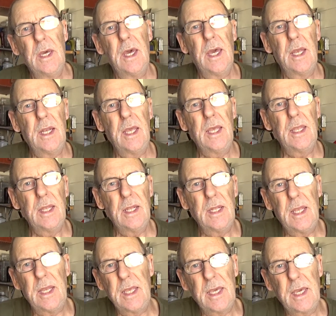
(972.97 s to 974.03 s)
and let
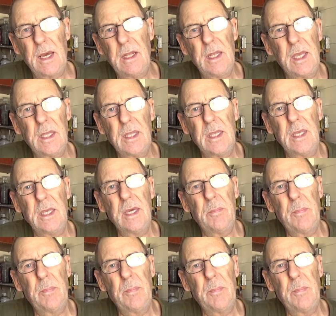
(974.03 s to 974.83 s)
the